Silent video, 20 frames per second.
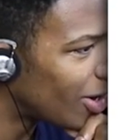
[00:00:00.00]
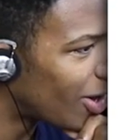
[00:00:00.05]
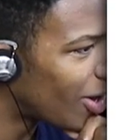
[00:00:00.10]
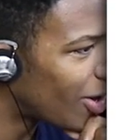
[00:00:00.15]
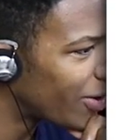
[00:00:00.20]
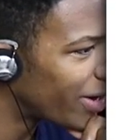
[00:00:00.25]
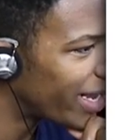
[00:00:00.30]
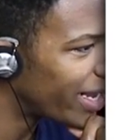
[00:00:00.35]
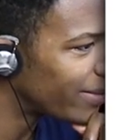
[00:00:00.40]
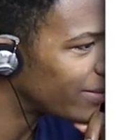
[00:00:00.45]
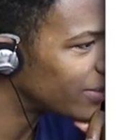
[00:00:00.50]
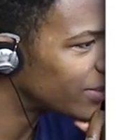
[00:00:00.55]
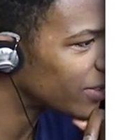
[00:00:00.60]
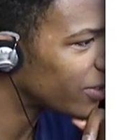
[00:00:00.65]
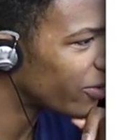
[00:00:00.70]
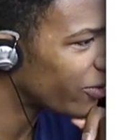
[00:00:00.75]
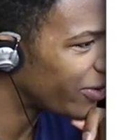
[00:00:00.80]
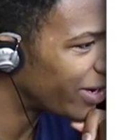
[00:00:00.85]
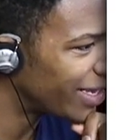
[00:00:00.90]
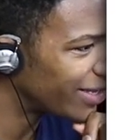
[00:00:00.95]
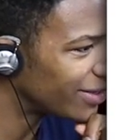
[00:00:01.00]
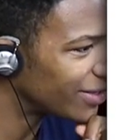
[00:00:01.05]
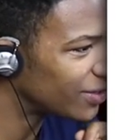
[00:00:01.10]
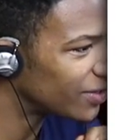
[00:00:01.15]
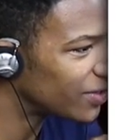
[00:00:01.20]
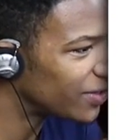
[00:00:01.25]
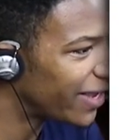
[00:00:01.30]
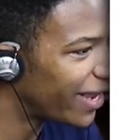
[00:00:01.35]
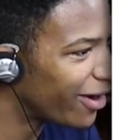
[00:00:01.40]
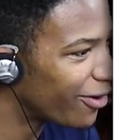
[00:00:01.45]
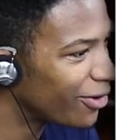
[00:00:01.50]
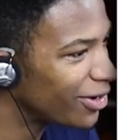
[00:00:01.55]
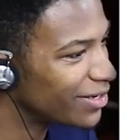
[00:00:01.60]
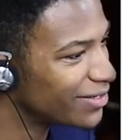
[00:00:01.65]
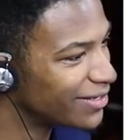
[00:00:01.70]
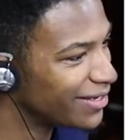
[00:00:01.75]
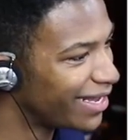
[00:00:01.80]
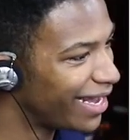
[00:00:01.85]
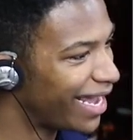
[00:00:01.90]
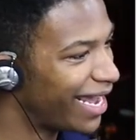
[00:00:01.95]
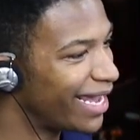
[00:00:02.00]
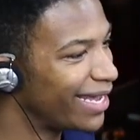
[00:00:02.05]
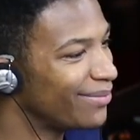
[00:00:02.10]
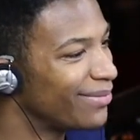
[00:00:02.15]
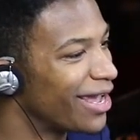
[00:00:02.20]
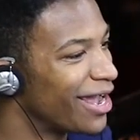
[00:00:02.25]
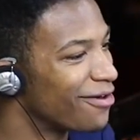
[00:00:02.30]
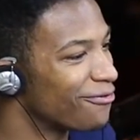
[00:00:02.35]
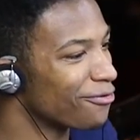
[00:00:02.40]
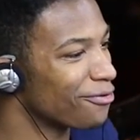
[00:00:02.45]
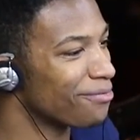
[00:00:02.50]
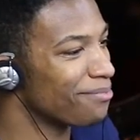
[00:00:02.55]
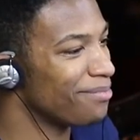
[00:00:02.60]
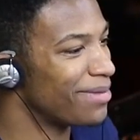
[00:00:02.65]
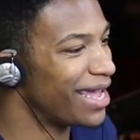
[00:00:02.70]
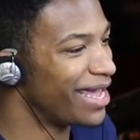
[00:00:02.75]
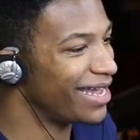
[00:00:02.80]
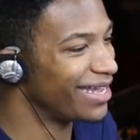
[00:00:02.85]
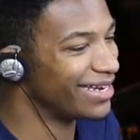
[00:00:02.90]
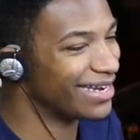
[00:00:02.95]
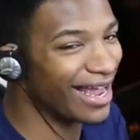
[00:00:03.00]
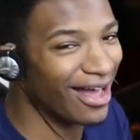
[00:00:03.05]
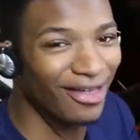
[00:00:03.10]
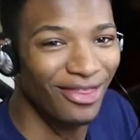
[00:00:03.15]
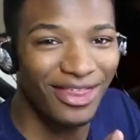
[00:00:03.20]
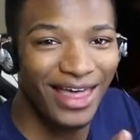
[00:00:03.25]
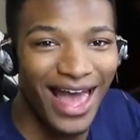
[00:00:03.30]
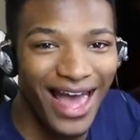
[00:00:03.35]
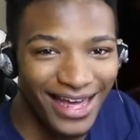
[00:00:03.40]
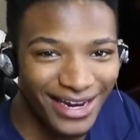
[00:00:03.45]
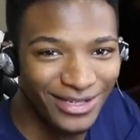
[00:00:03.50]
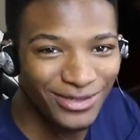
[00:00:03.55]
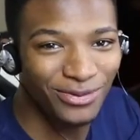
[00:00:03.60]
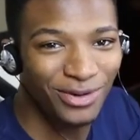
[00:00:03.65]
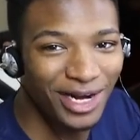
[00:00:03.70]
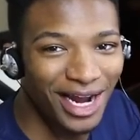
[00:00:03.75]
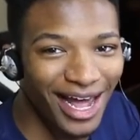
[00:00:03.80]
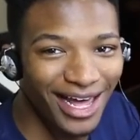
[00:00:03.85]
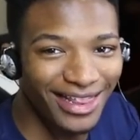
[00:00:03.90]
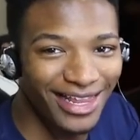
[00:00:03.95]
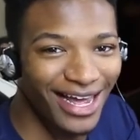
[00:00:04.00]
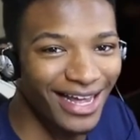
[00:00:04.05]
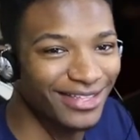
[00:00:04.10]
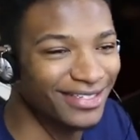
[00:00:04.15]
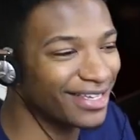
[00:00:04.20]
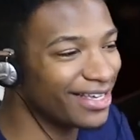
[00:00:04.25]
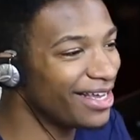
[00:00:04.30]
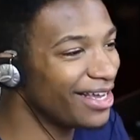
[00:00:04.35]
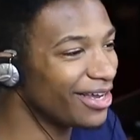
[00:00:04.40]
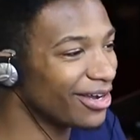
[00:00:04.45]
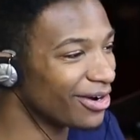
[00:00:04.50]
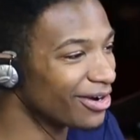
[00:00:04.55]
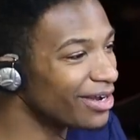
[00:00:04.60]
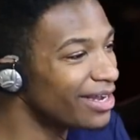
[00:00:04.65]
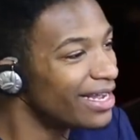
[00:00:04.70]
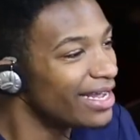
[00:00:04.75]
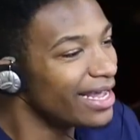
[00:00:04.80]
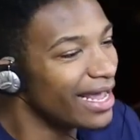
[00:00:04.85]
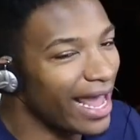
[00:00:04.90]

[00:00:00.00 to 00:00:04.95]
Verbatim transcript: Our aim is to create the scariest game ever made. Now, that is what I like to hear.